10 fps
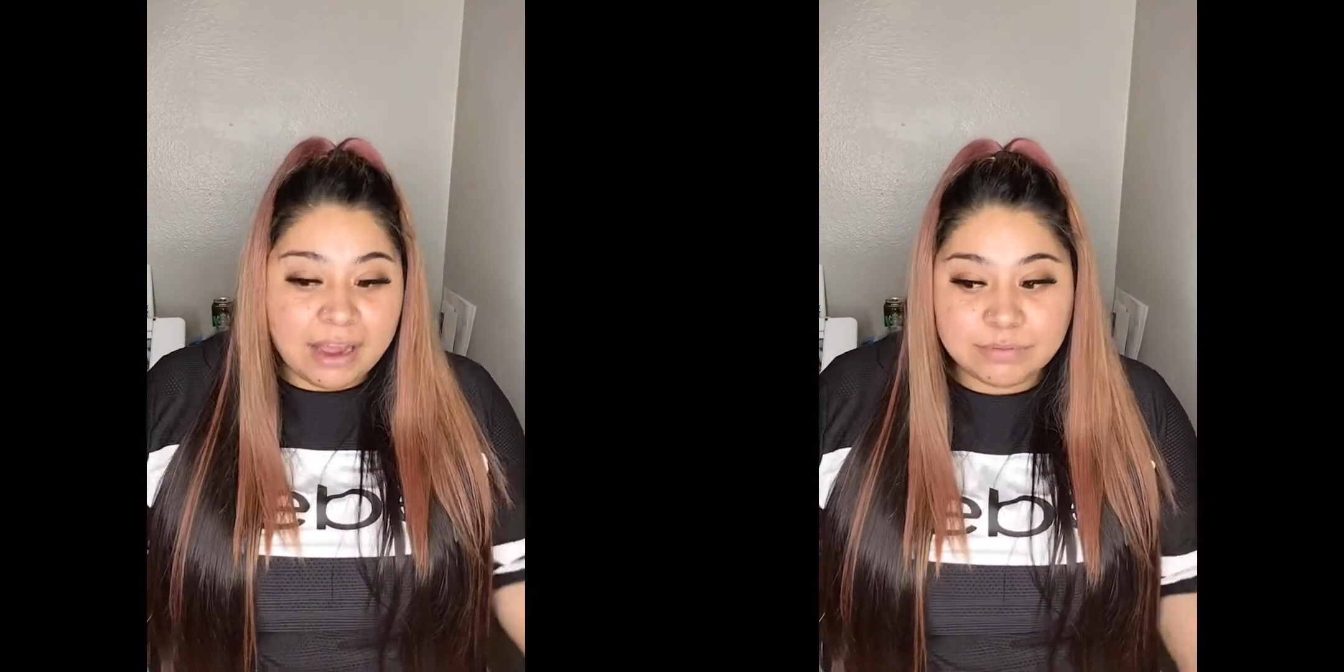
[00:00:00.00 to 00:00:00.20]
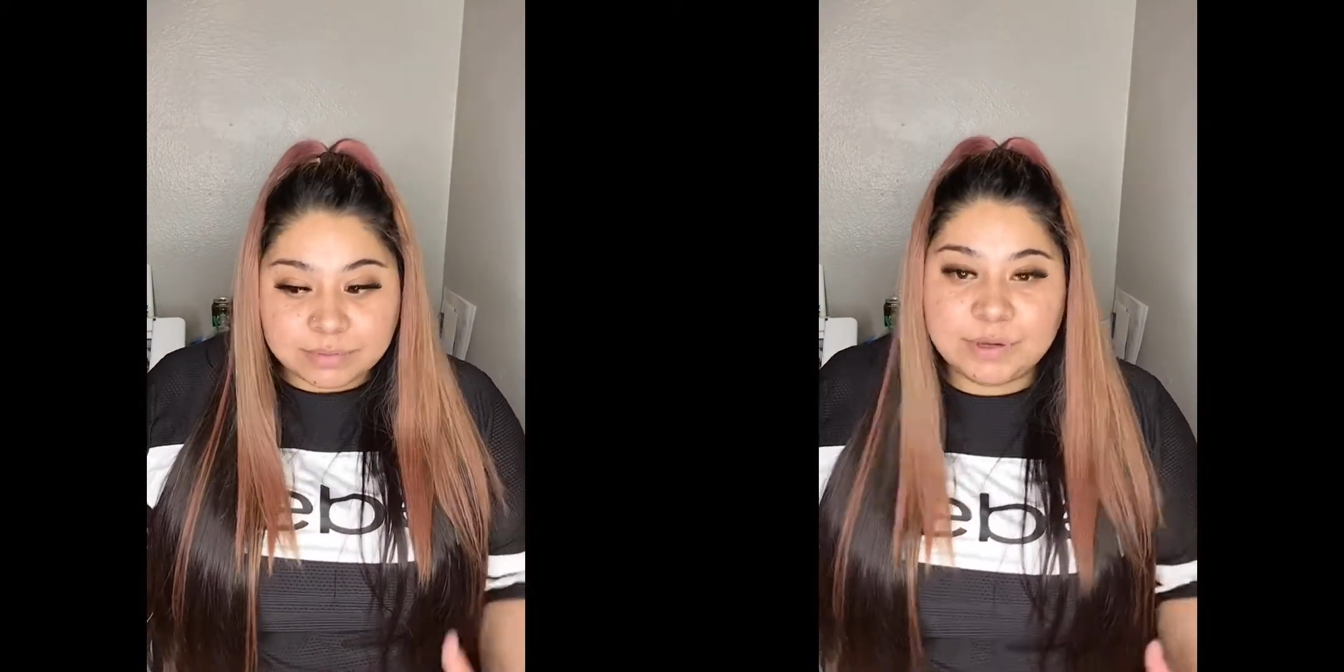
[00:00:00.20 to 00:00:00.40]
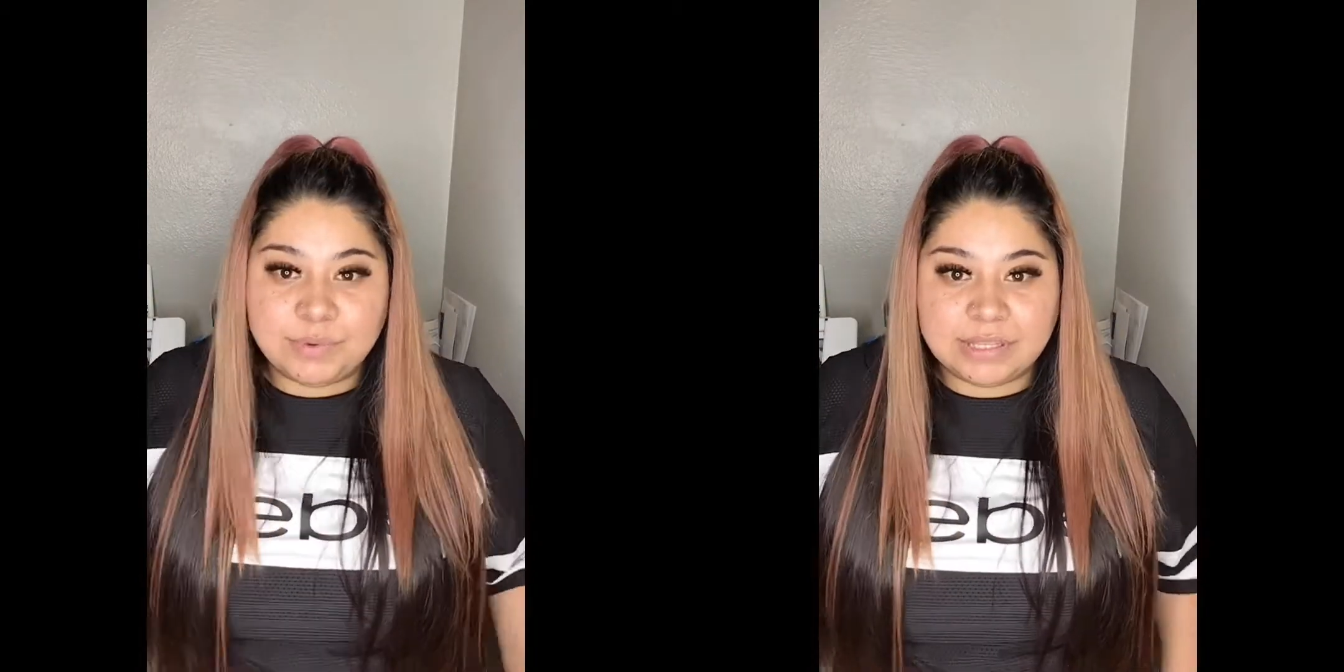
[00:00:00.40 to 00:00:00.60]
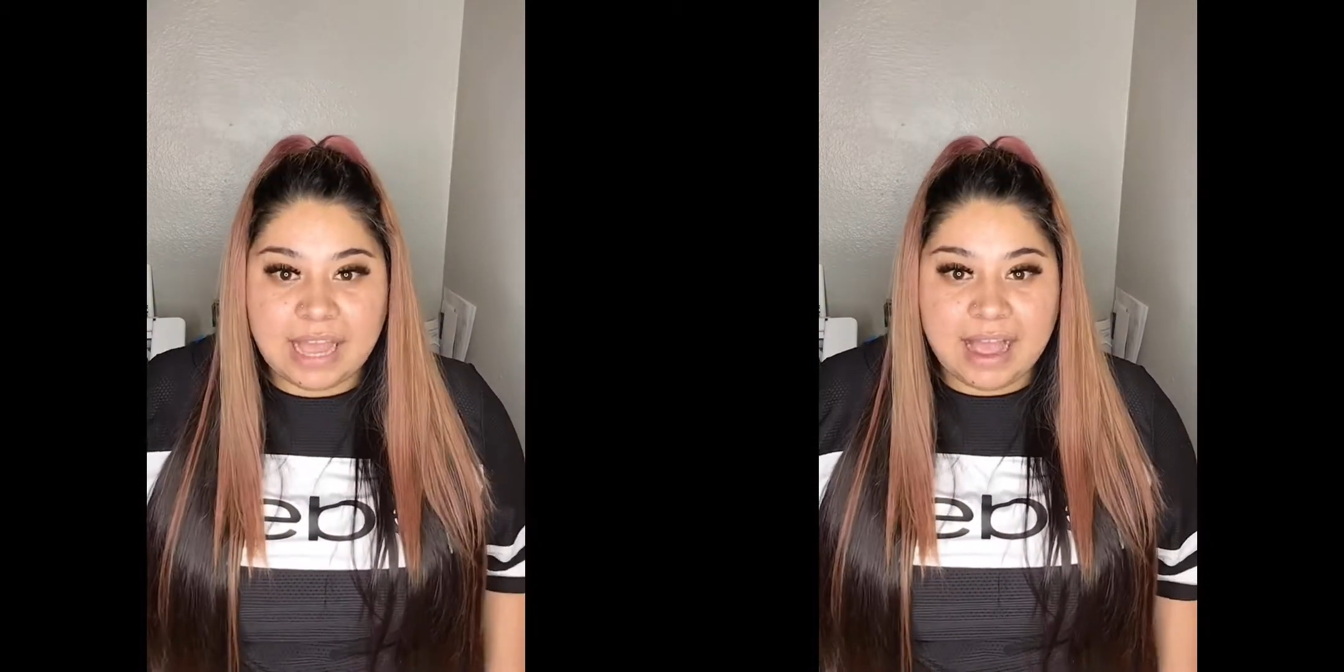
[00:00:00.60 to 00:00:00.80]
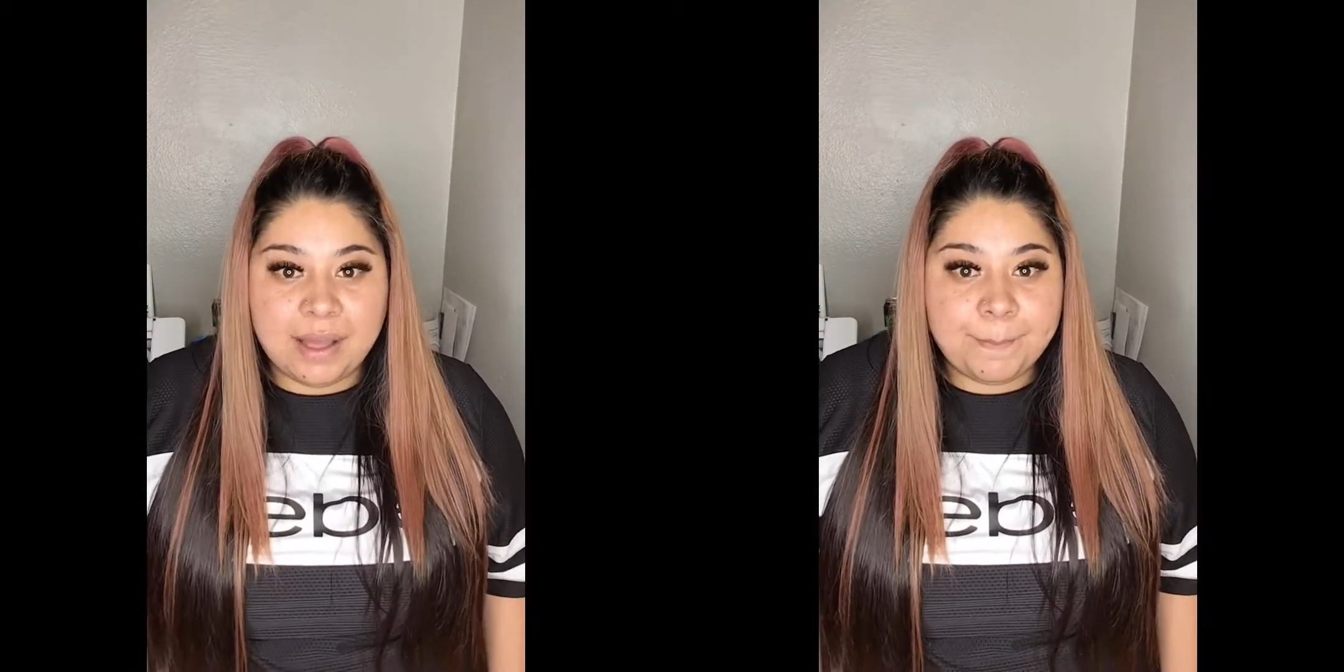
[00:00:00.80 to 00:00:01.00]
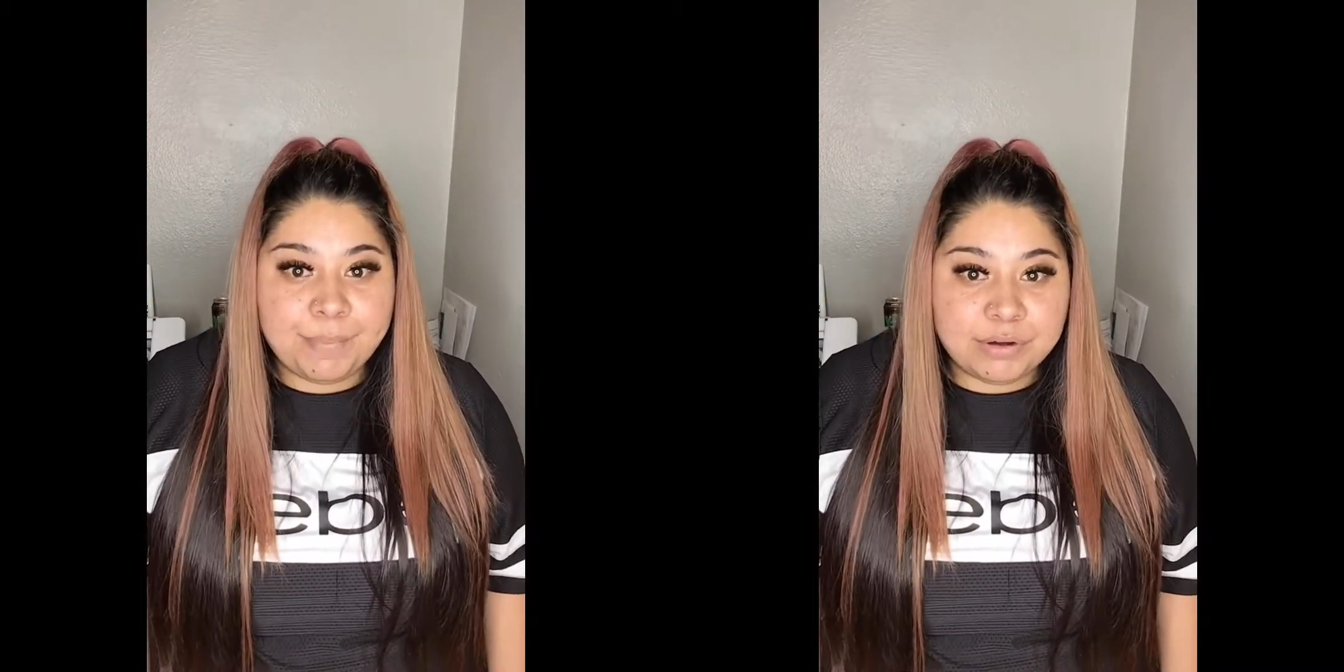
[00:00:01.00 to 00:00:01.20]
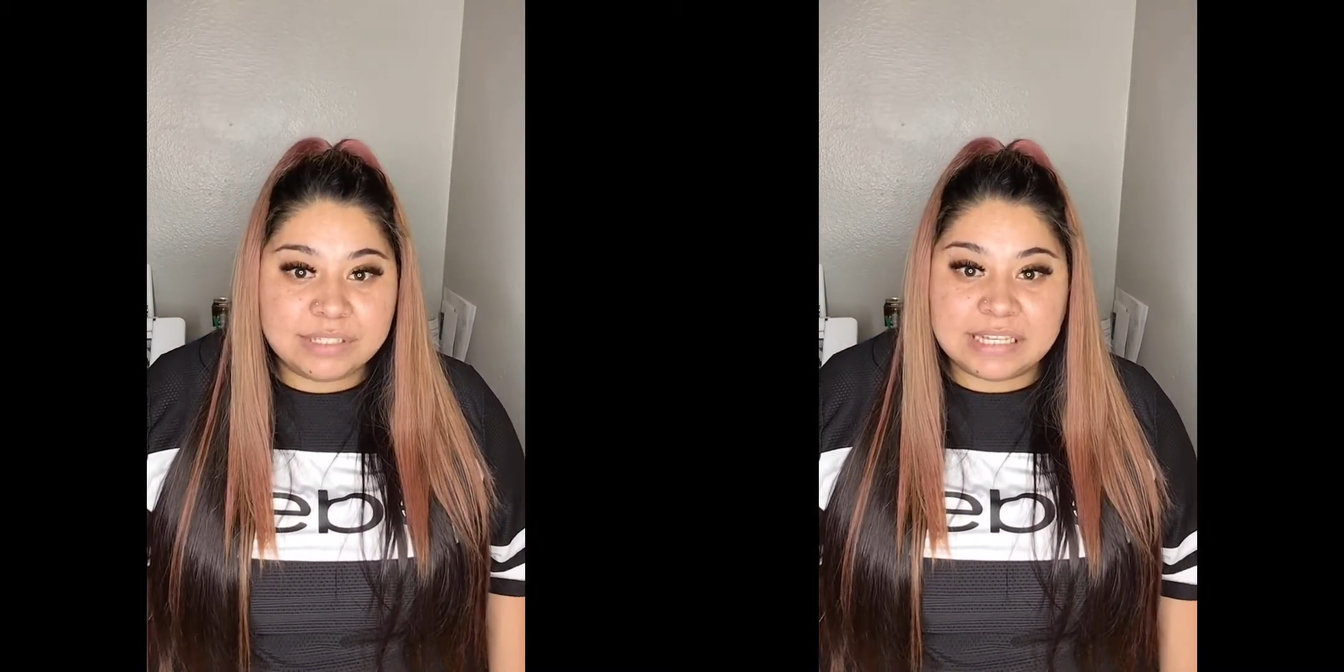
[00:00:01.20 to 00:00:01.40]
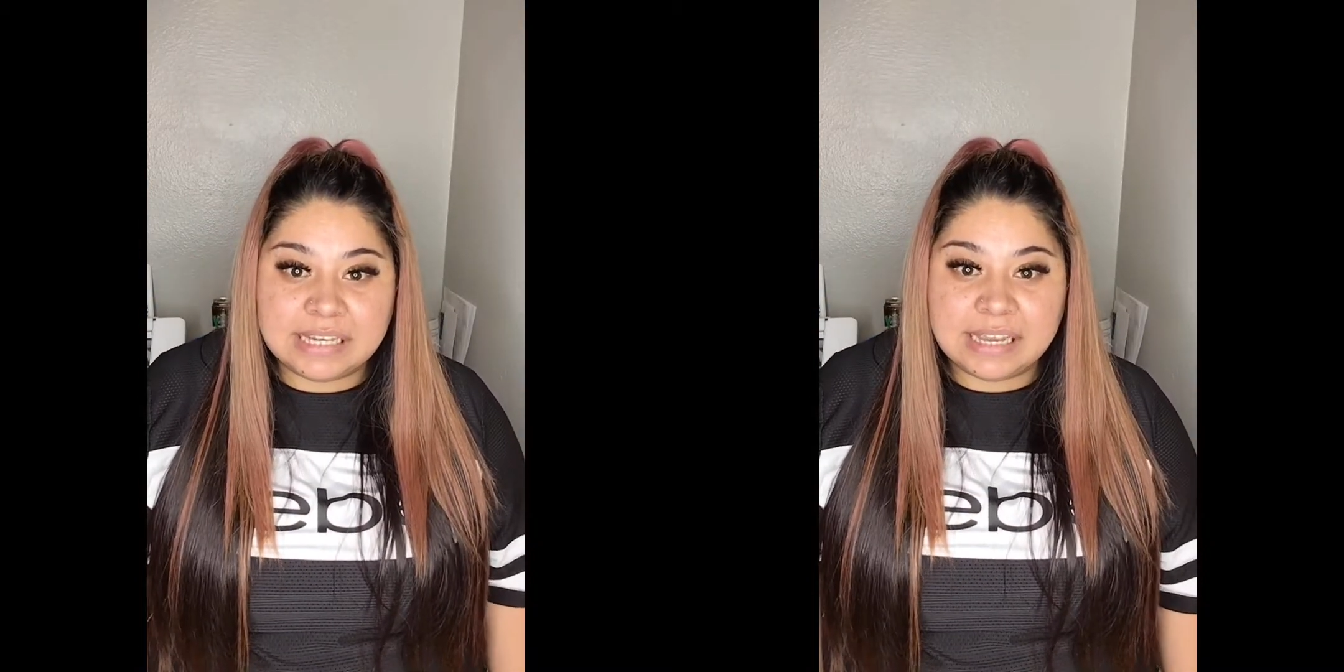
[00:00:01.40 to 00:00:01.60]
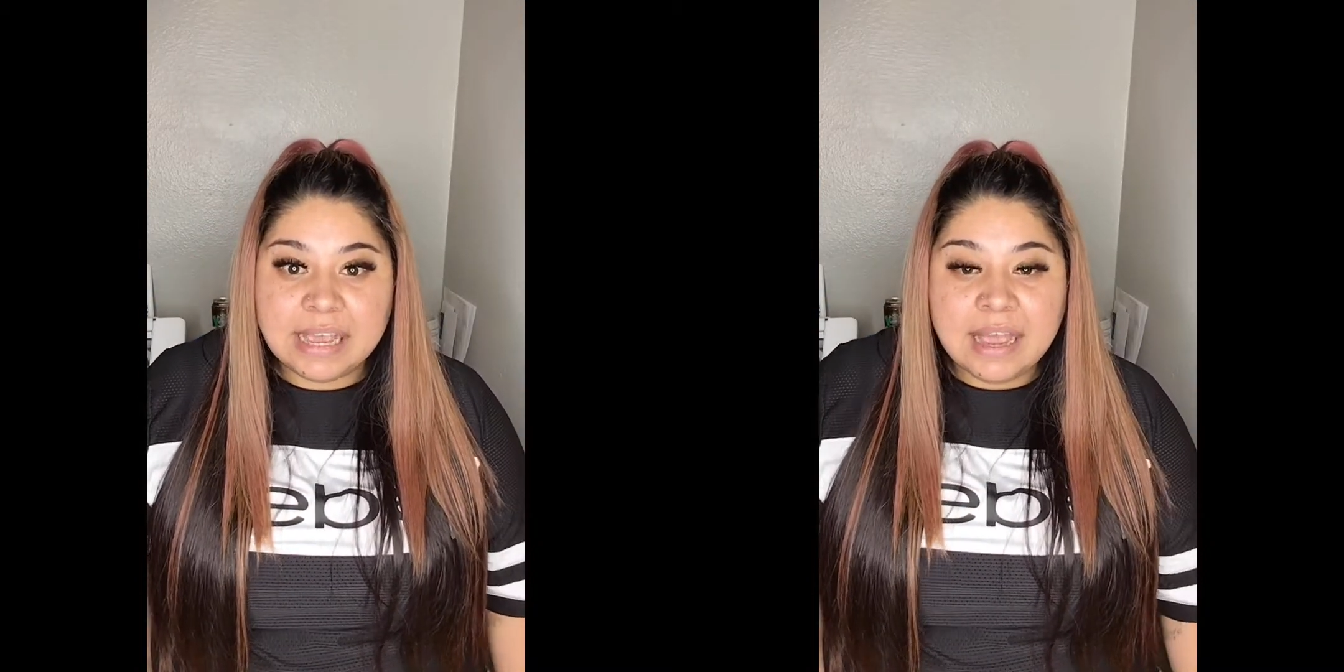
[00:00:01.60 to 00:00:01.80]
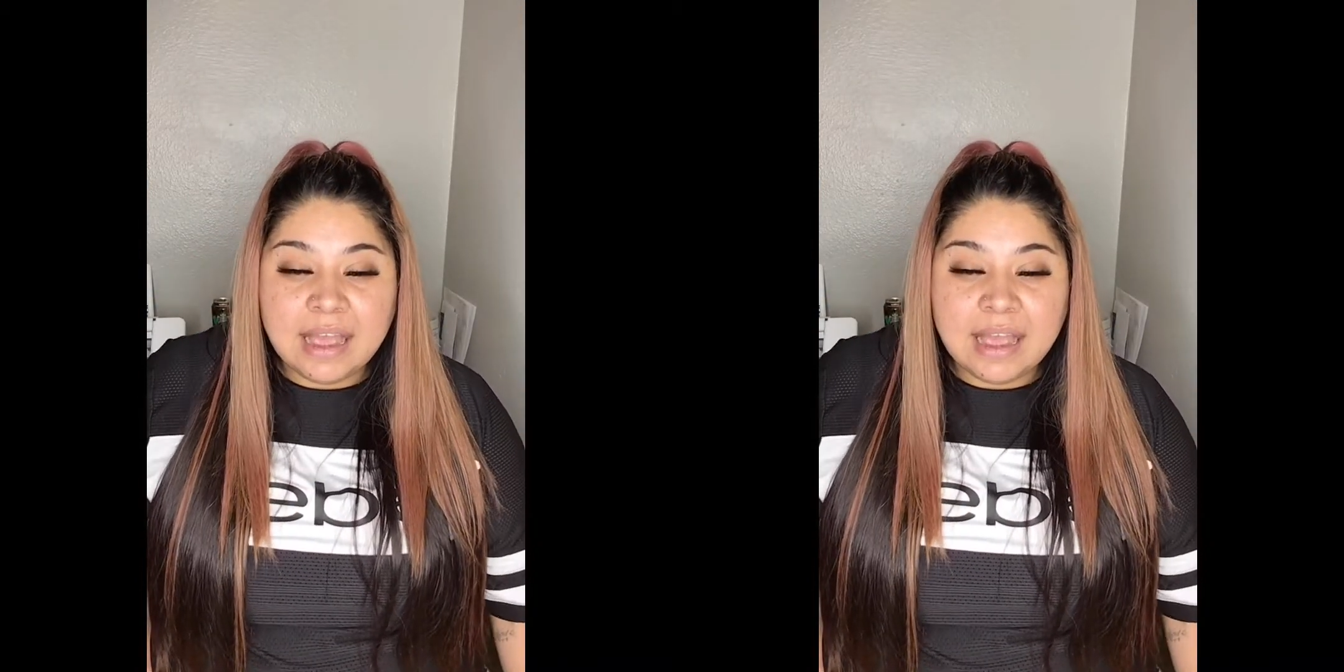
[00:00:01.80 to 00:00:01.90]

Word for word: helps me with that posting